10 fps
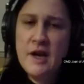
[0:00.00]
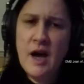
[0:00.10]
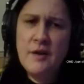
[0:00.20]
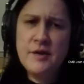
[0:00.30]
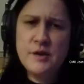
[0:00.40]

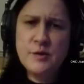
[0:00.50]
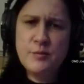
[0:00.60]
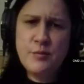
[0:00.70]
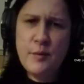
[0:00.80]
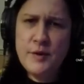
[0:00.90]
I think it's
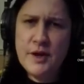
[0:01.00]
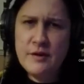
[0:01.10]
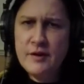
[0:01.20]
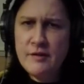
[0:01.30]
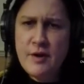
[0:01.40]
probably kind
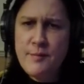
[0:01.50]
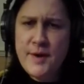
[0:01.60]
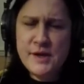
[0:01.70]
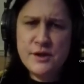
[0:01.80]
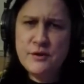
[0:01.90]
of like
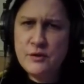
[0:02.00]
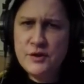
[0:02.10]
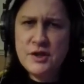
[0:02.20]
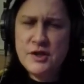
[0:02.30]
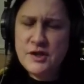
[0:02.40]
remastered or
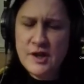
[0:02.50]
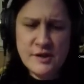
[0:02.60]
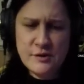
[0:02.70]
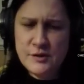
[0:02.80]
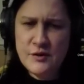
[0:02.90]

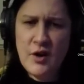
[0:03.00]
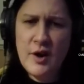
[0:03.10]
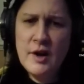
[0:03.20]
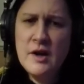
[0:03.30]
digitized or something.